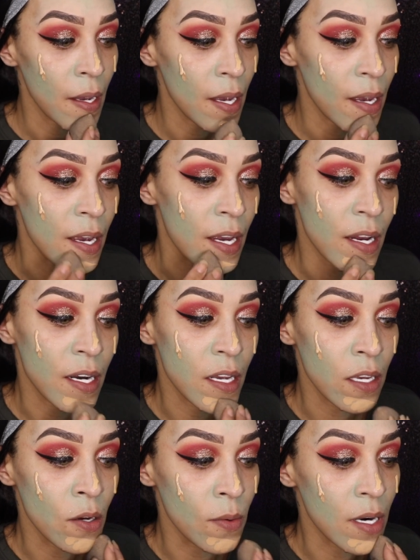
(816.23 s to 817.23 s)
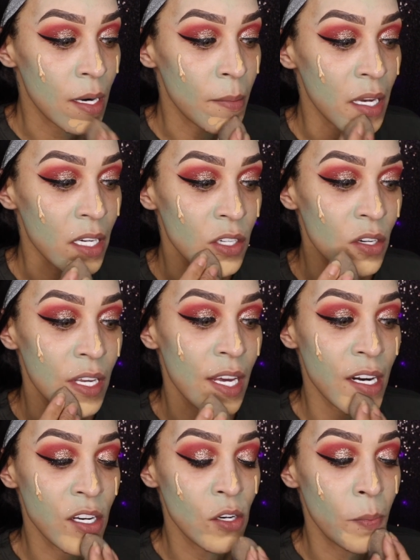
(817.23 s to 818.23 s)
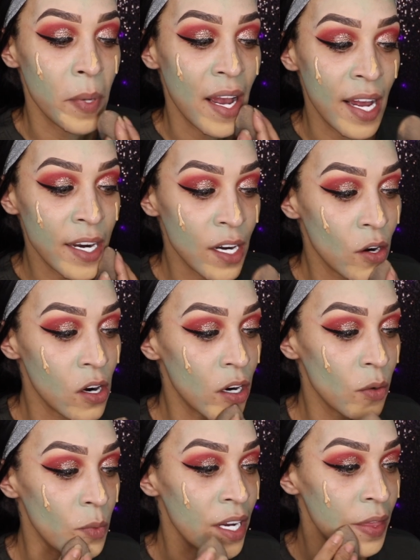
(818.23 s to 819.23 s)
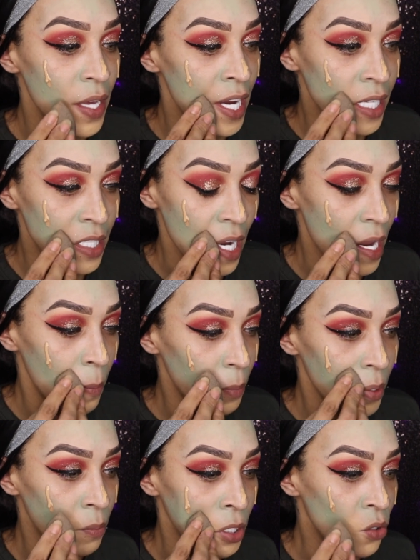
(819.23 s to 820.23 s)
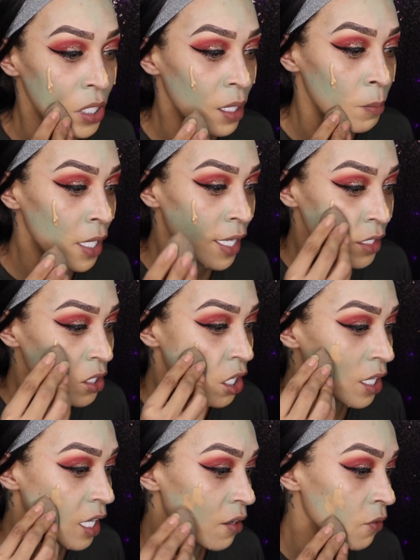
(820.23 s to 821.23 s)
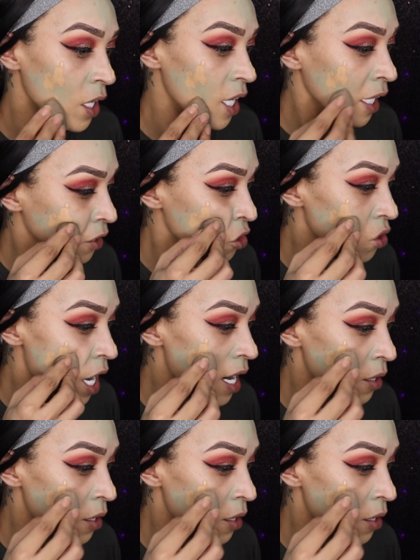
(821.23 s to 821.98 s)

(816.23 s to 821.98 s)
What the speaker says: And you want to make sure that you pat it on with a damp beauty blender, never a dry